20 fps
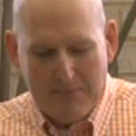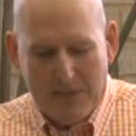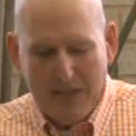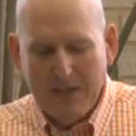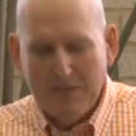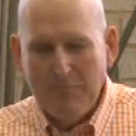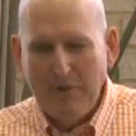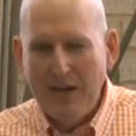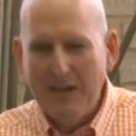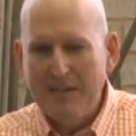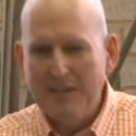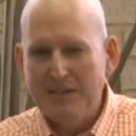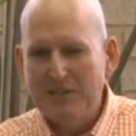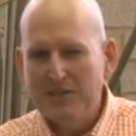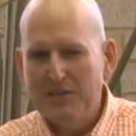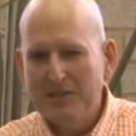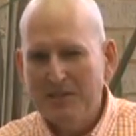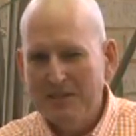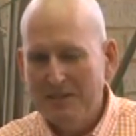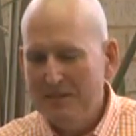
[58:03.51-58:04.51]

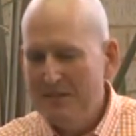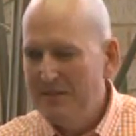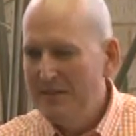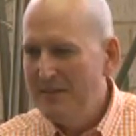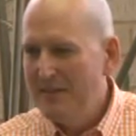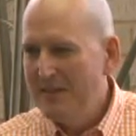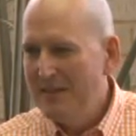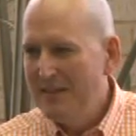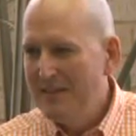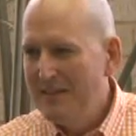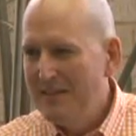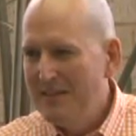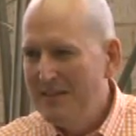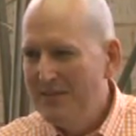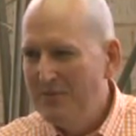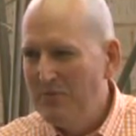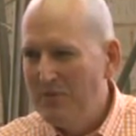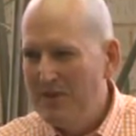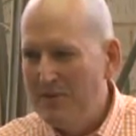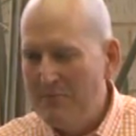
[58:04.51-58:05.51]
unpunished
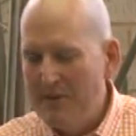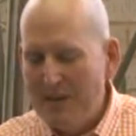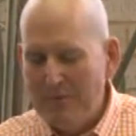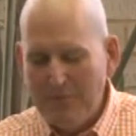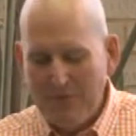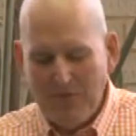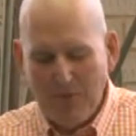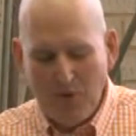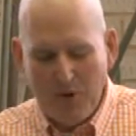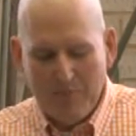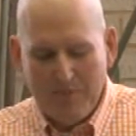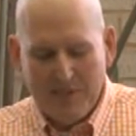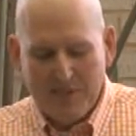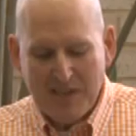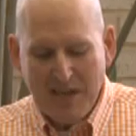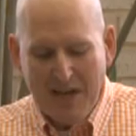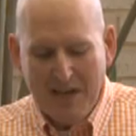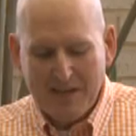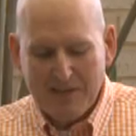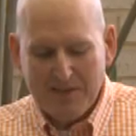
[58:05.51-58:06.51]
when the men performed
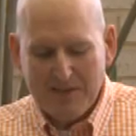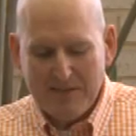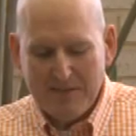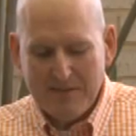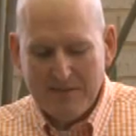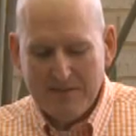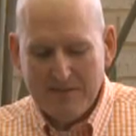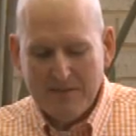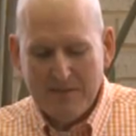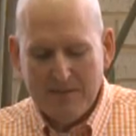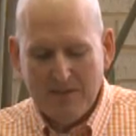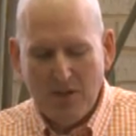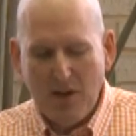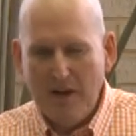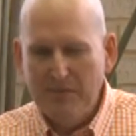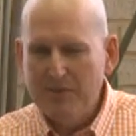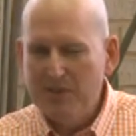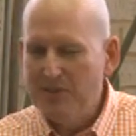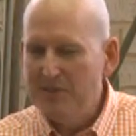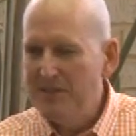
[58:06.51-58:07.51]
these acts. The
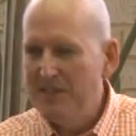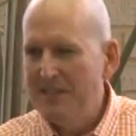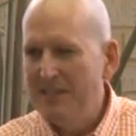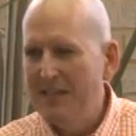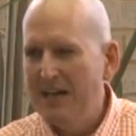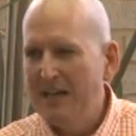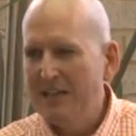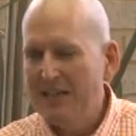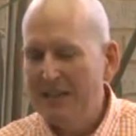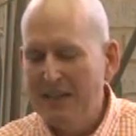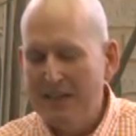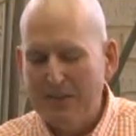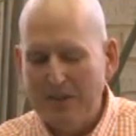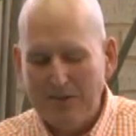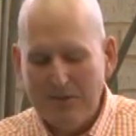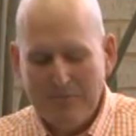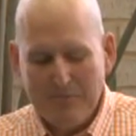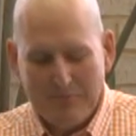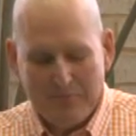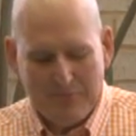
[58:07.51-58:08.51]
officers did not
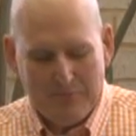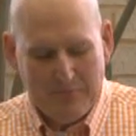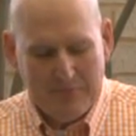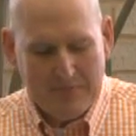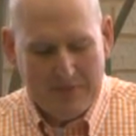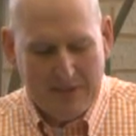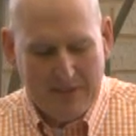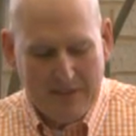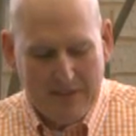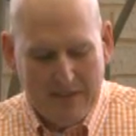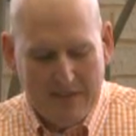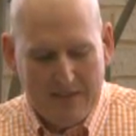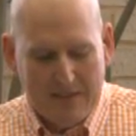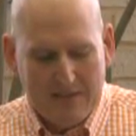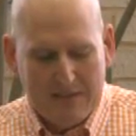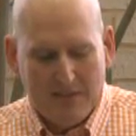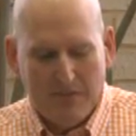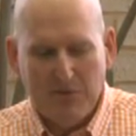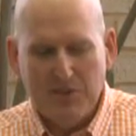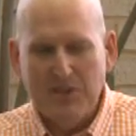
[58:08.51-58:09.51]
care.
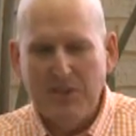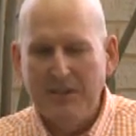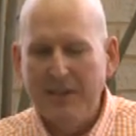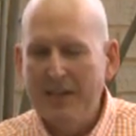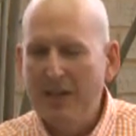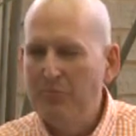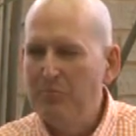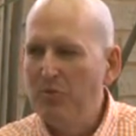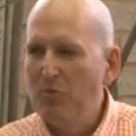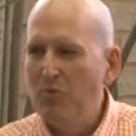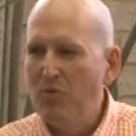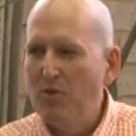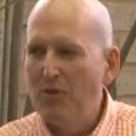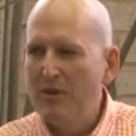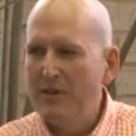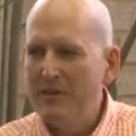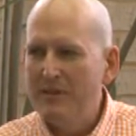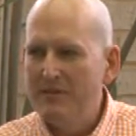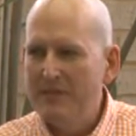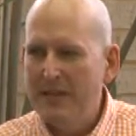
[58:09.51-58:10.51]
It was going to help the
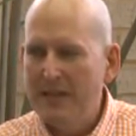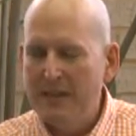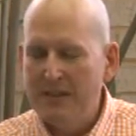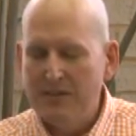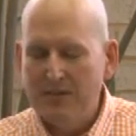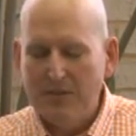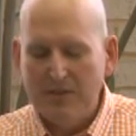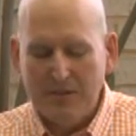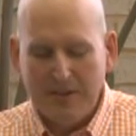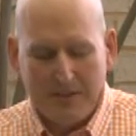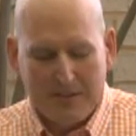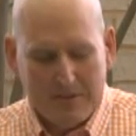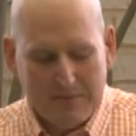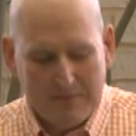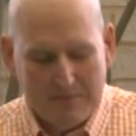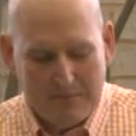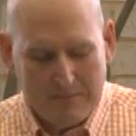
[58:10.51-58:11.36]
war end early.